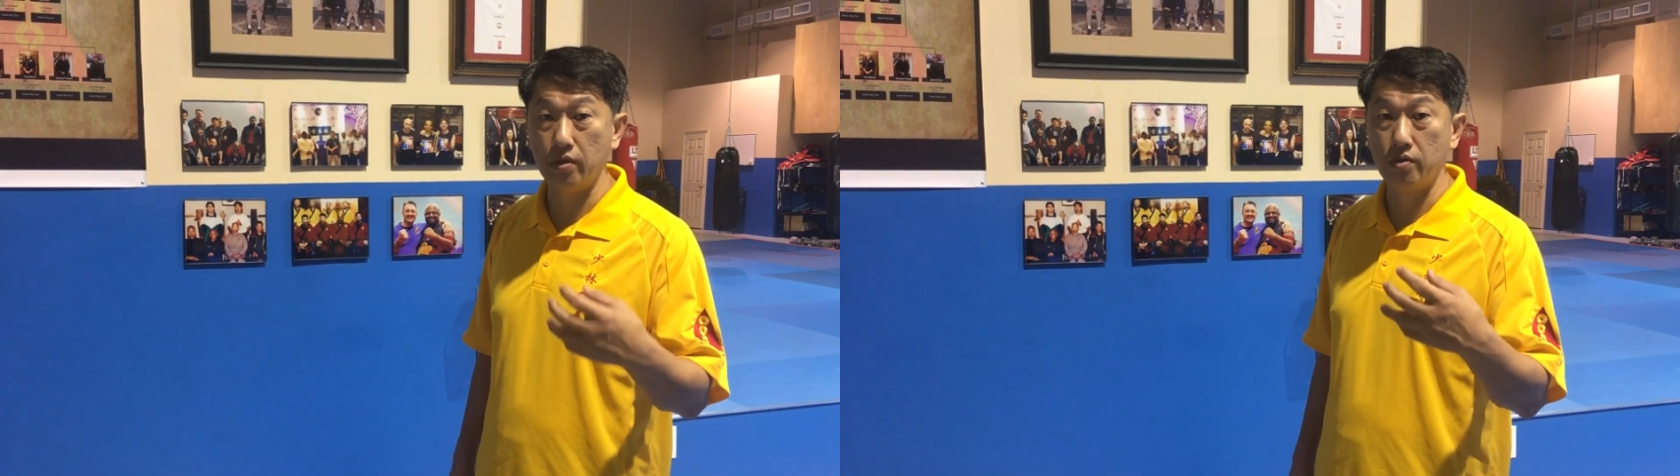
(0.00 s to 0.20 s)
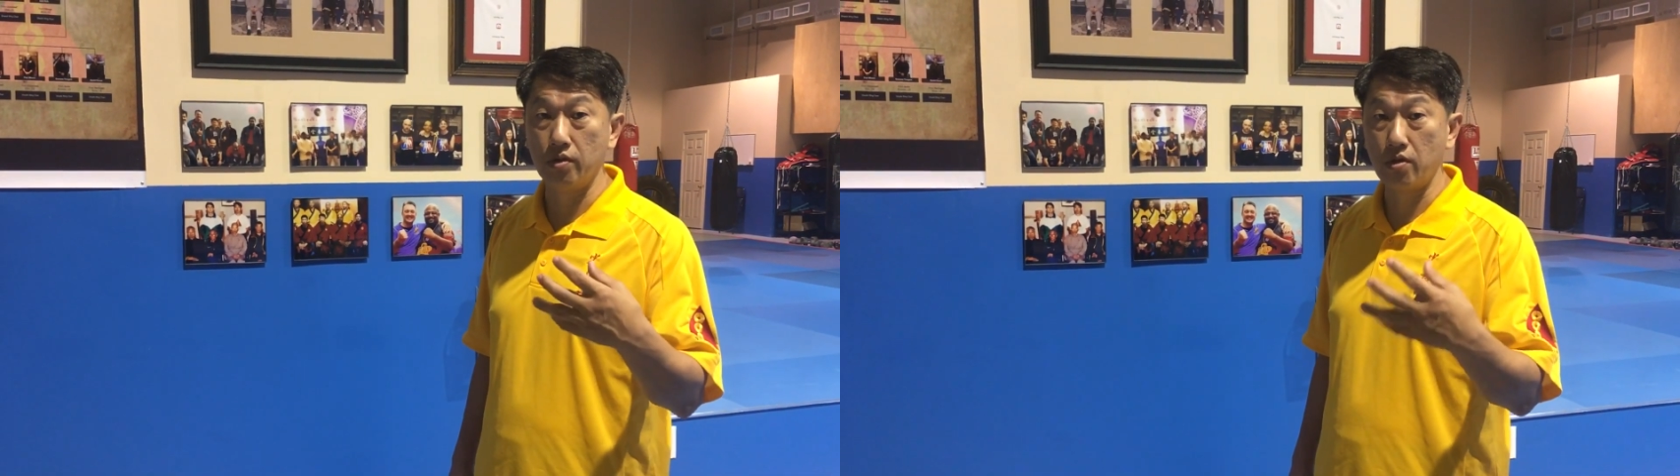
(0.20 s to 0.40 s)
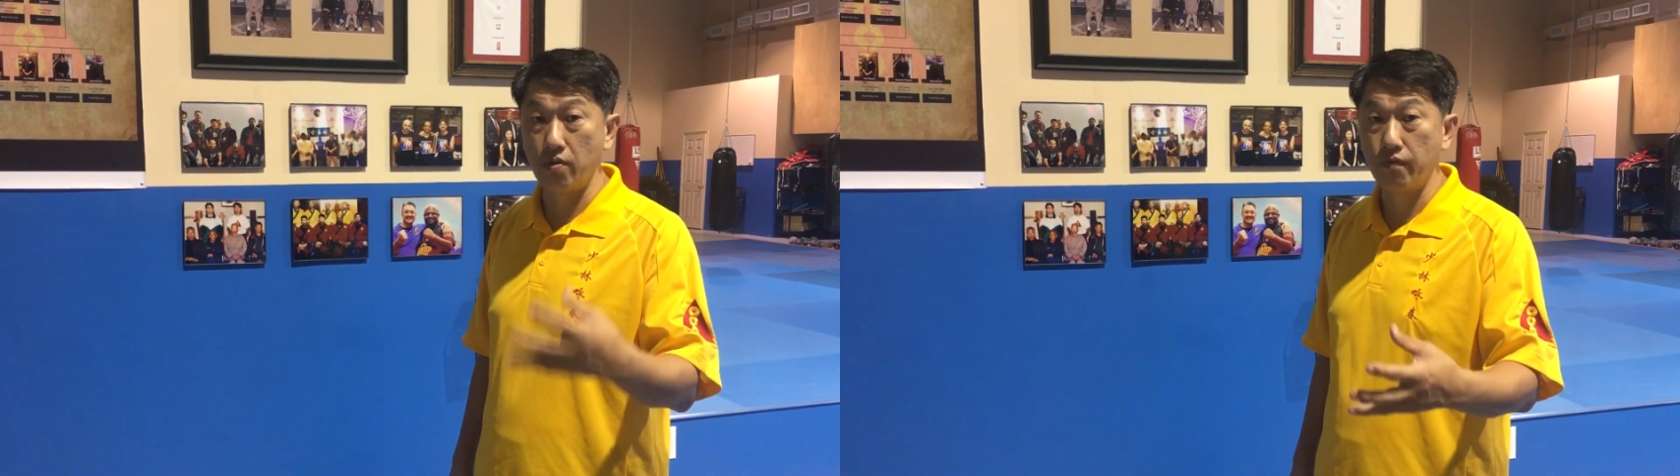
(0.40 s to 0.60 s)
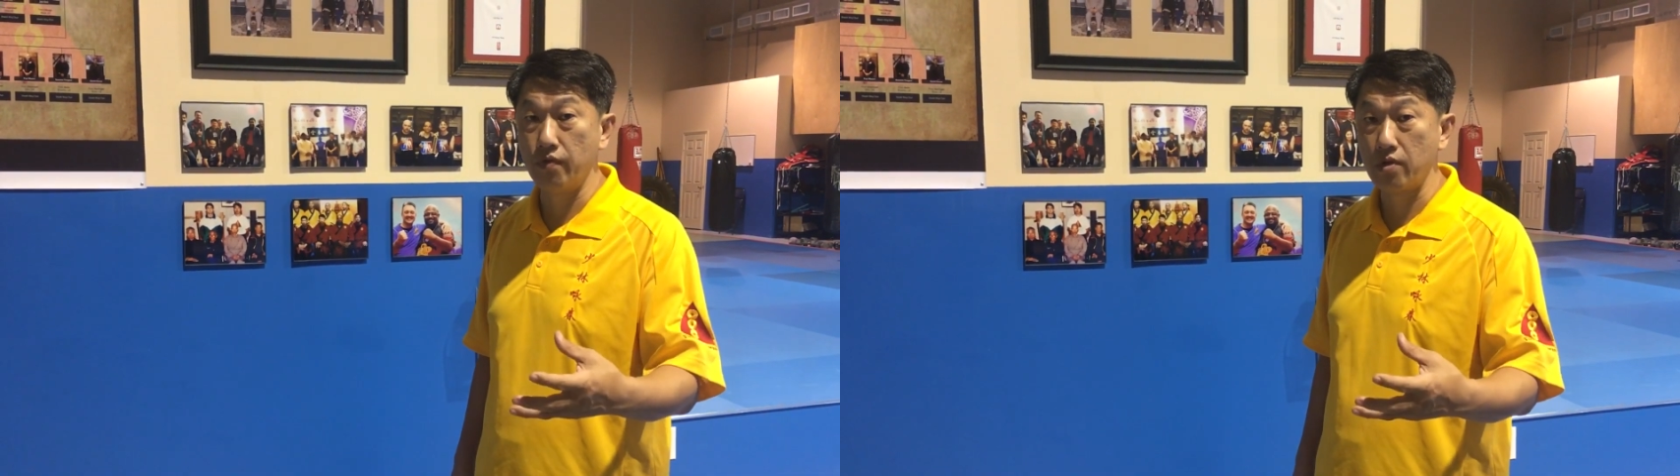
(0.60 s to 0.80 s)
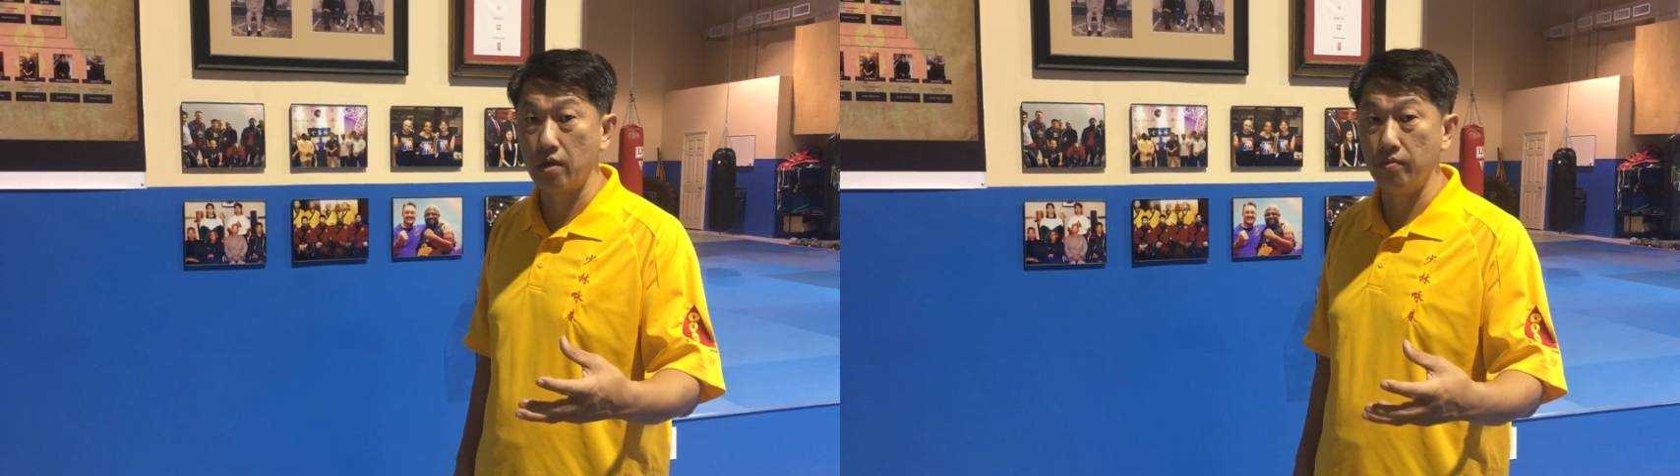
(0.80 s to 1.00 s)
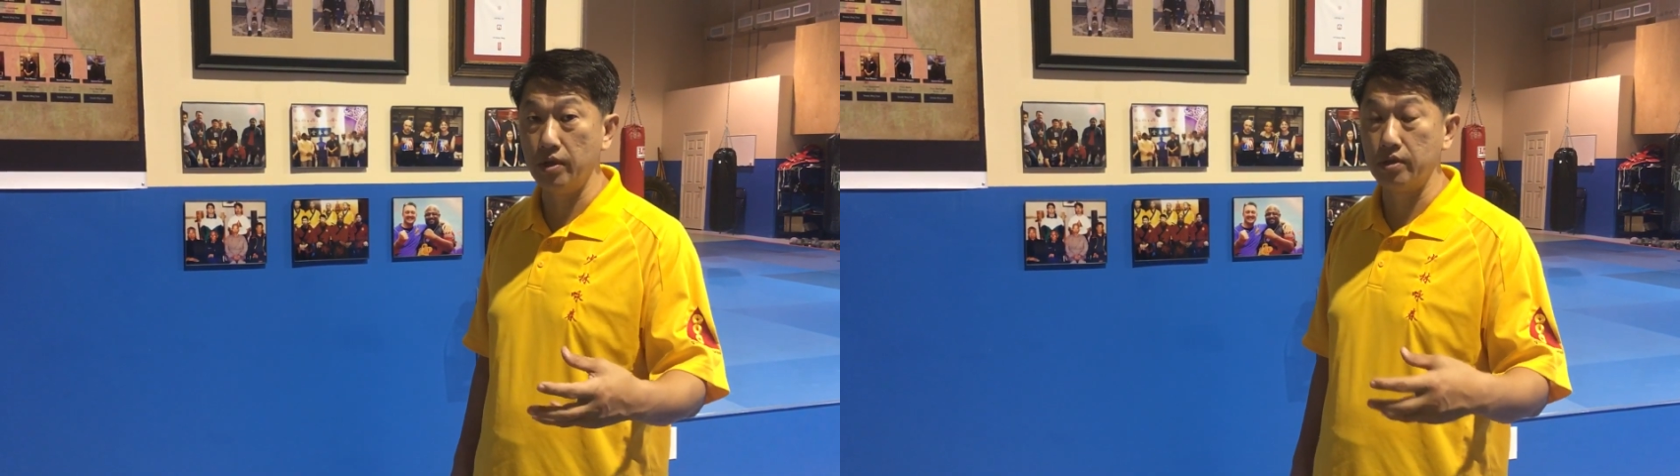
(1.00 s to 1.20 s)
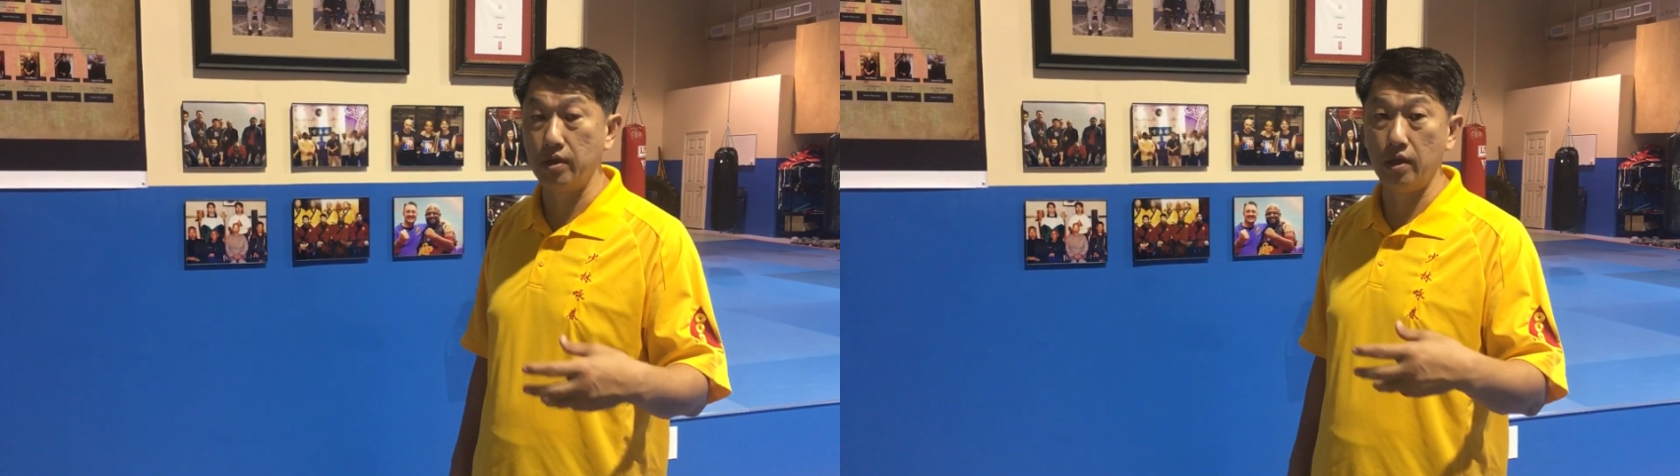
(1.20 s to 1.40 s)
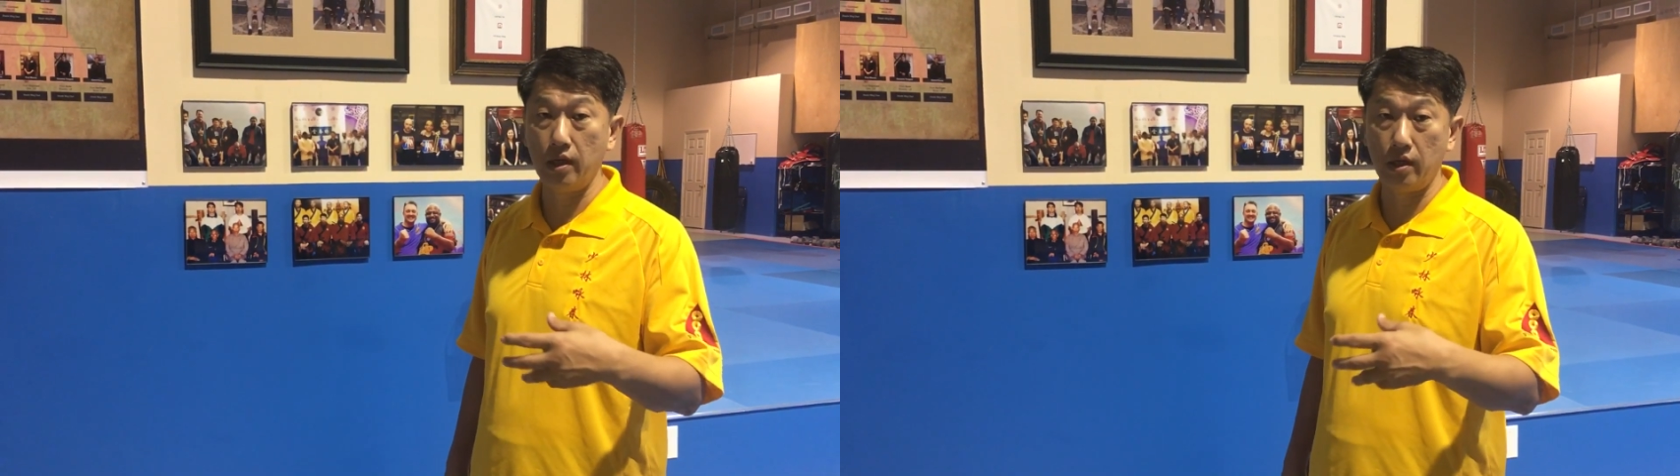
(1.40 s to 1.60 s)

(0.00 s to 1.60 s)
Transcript: into the Kung Fu community,